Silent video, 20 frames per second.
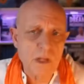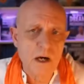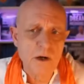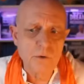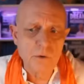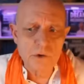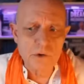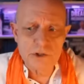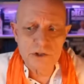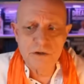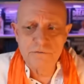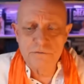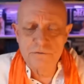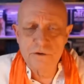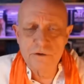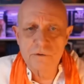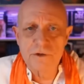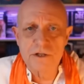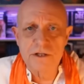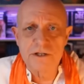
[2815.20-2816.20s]
I also
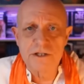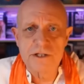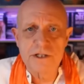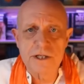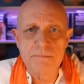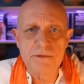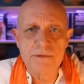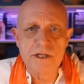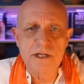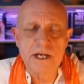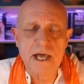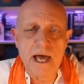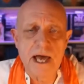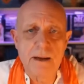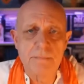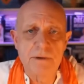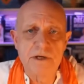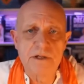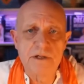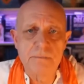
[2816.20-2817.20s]
feel that there's something going
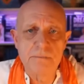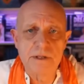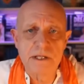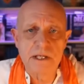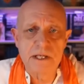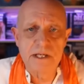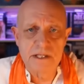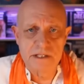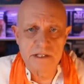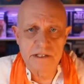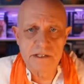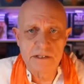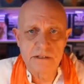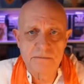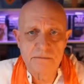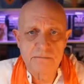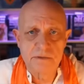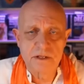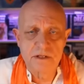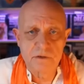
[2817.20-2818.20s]
to happen in the Middle
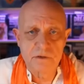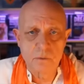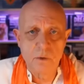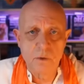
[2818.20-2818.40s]
East as